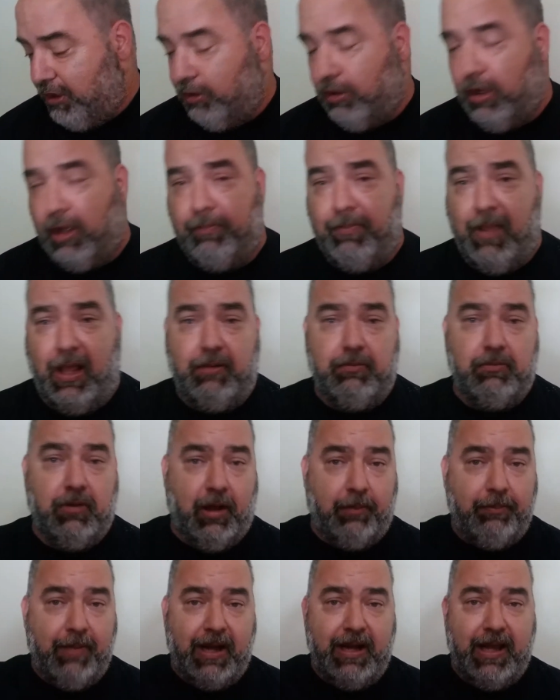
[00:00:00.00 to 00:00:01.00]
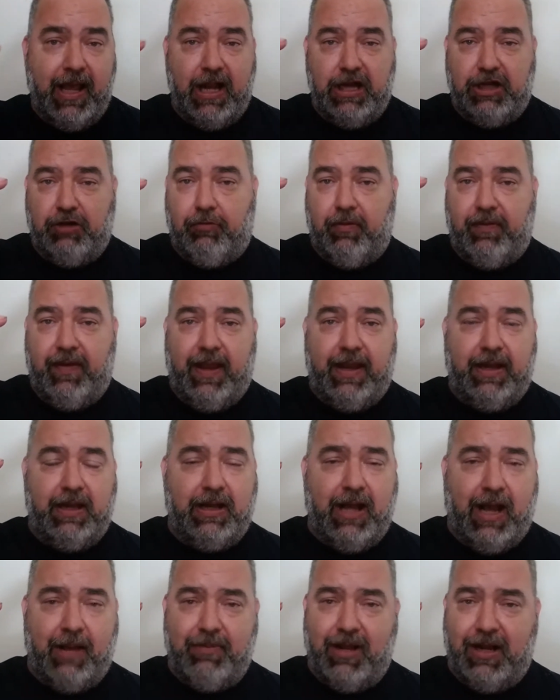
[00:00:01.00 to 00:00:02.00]
I'm not aggravated, I'm
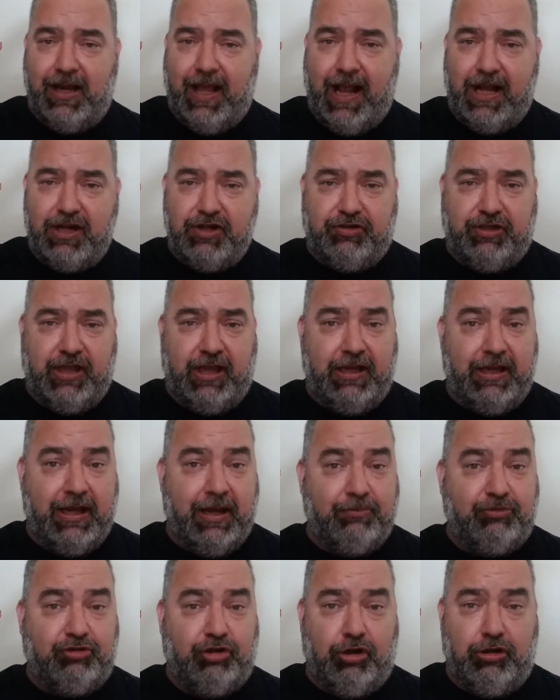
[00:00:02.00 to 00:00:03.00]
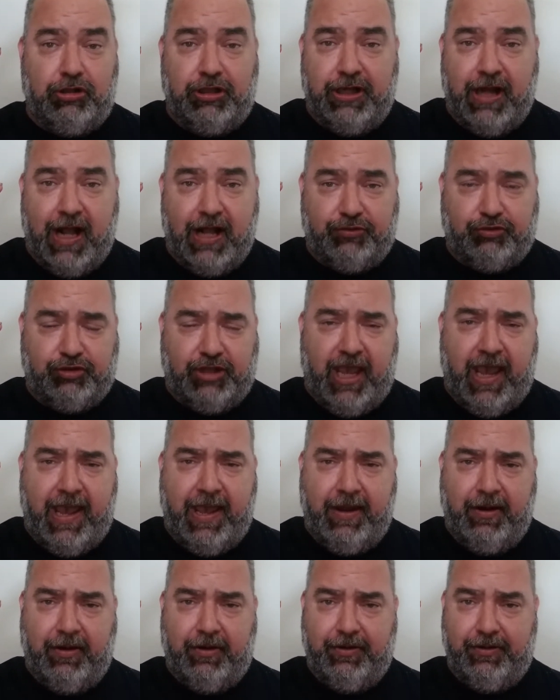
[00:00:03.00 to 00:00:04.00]
not agitated, and I'm certainly not scared.